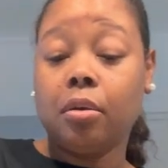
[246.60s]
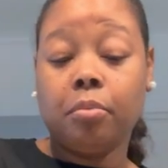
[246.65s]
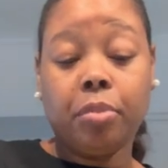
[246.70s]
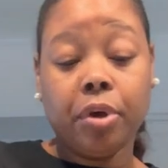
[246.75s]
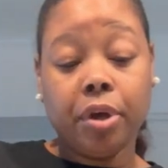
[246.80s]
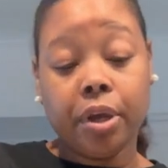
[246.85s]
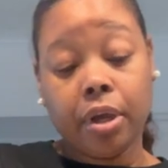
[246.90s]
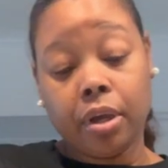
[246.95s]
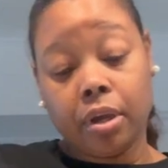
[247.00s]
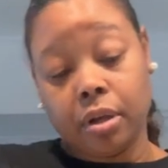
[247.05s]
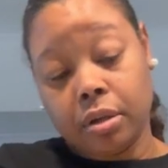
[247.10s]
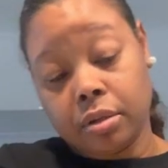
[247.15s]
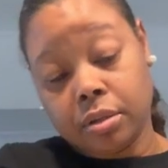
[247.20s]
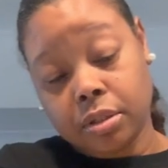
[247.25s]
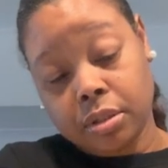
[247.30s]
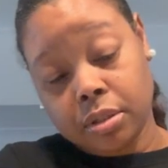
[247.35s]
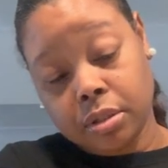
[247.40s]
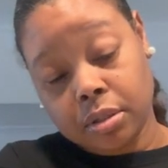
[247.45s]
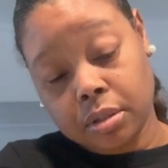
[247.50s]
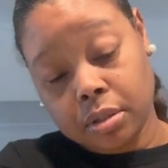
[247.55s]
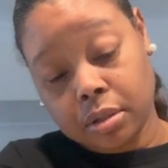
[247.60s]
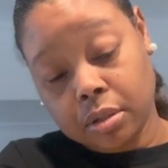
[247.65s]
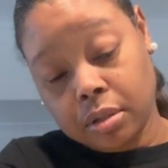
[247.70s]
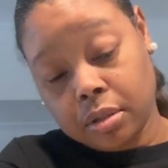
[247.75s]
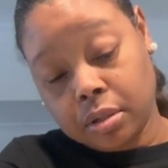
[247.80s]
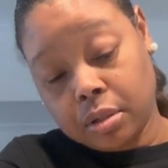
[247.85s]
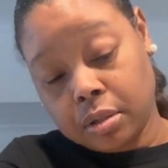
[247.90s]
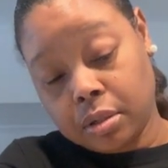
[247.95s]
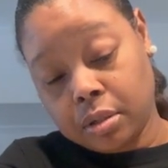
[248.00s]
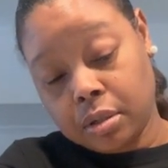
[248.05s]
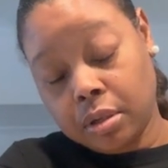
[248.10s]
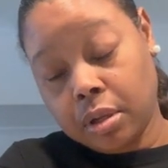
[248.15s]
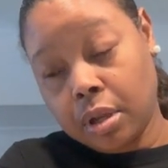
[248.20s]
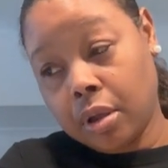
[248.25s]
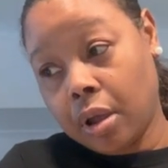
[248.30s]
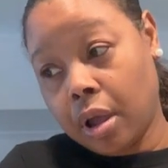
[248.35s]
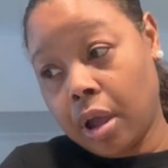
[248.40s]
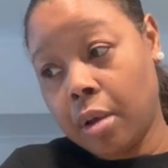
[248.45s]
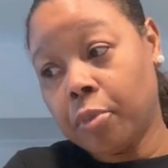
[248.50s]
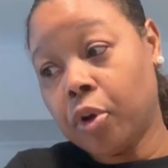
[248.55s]
But
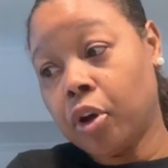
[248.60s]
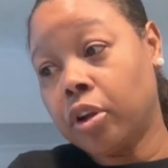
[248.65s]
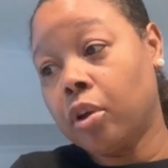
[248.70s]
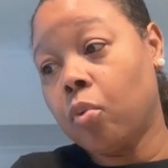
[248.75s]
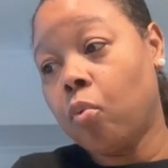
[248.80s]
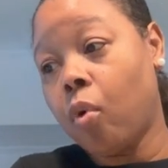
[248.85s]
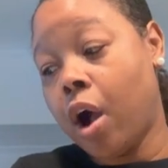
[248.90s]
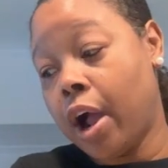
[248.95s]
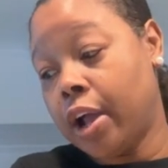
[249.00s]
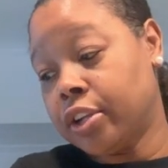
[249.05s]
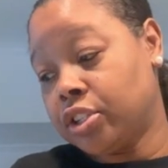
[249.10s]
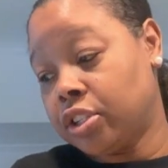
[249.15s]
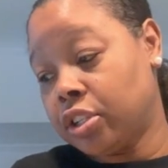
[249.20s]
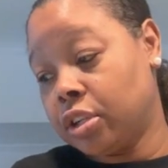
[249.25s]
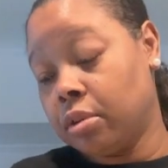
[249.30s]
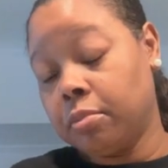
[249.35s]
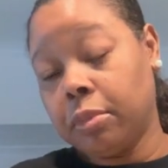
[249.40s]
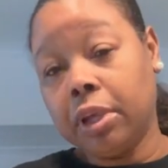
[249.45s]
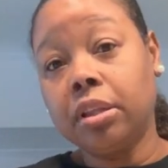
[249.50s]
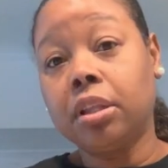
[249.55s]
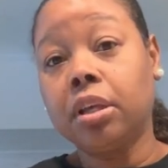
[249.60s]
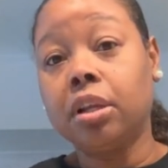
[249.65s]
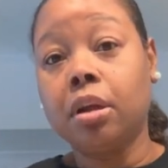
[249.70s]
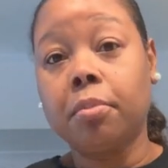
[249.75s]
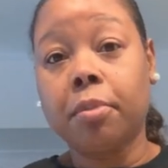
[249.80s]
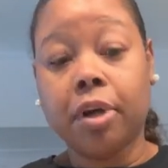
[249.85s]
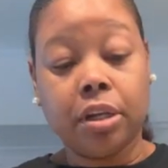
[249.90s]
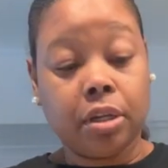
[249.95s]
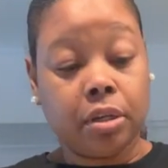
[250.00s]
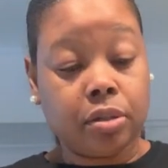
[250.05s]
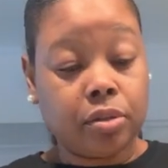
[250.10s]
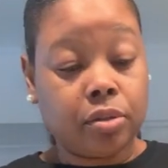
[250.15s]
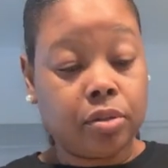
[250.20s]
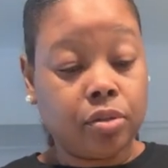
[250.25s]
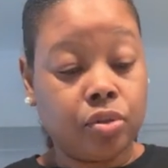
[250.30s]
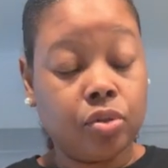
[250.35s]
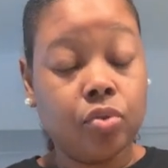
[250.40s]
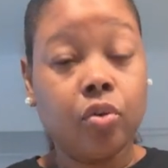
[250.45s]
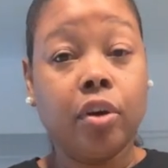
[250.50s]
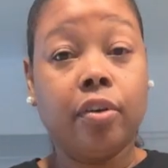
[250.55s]
I'm going to wash them and then I'm going to
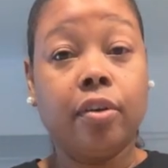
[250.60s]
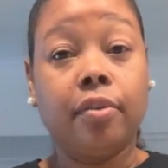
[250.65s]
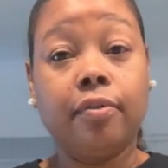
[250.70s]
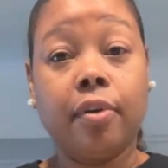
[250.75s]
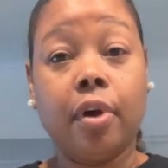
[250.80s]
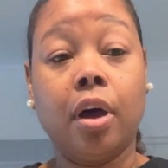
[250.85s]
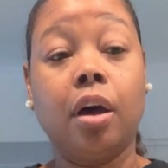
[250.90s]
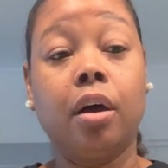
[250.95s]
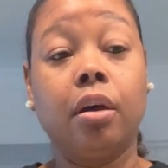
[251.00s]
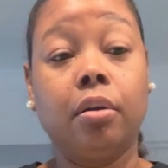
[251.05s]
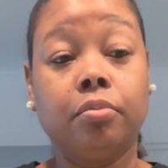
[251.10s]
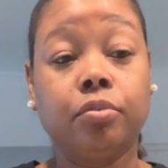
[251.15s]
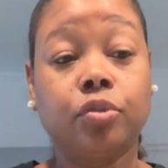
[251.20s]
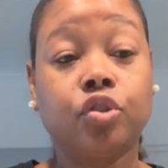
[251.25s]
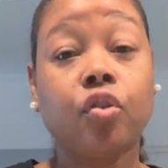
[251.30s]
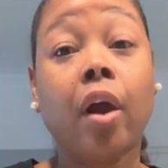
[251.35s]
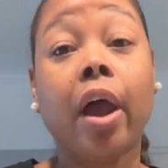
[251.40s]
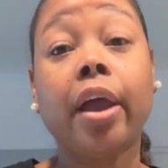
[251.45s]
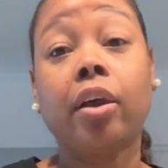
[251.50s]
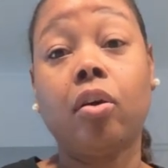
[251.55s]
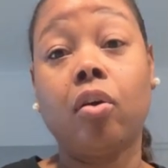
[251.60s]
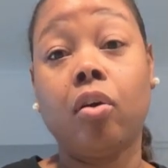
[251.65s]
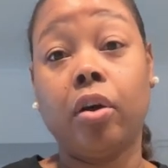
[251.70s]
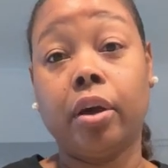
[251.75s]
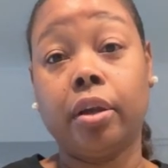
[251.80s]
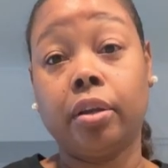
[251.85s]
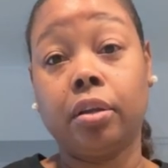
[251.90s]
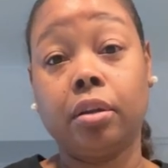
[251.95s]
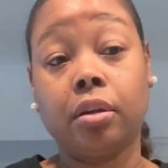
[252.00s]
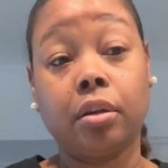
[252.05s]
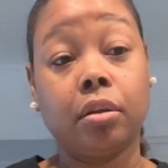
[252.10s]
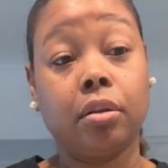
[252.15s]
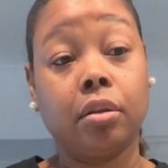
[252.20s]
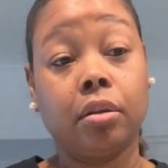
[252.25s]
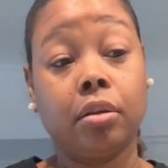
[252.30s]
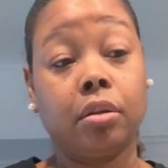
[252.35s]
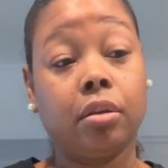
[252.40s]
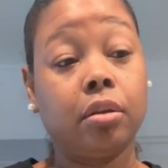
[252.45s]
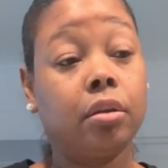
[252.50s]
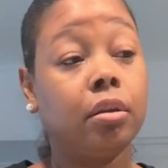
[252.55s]
do a um, try on
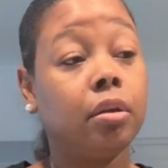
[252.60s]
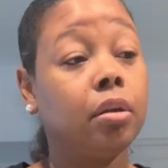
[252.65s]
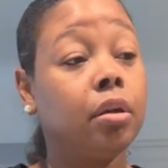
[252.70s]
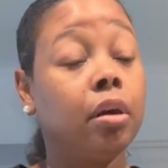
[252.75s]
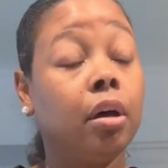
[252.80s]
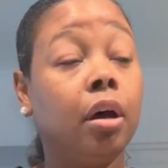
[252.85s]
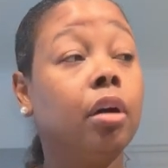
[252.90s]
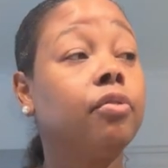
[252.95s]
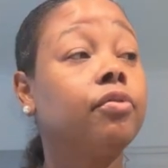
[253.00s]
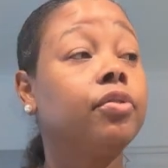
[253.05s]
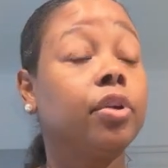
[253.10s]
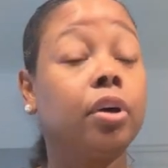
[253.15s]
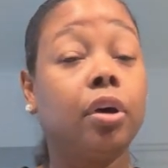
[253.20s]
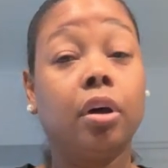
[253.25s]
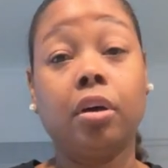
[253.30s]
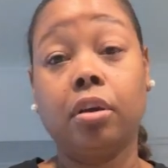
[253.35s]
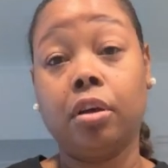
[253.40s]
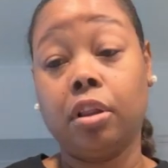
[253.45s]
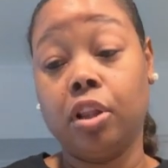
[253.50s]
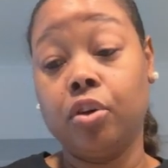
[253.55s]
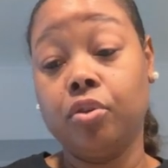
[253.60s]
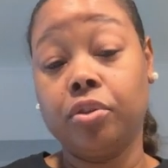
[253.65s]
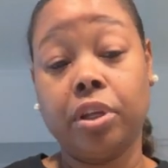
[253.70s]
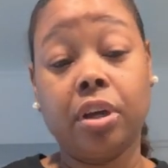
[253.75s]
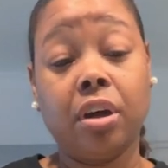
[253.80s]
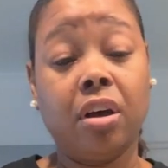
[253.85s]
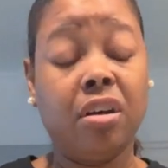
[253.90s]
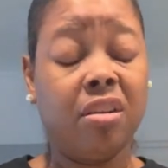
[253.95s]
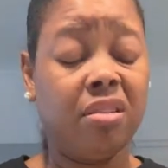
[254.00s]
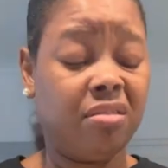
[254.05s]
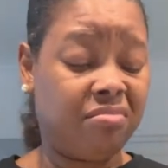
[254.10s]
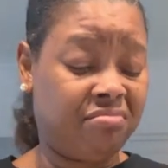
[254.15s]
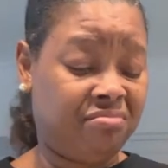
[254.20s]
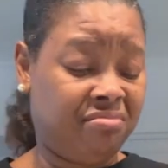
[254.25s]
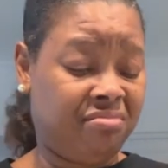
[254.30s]
of the clothing haul.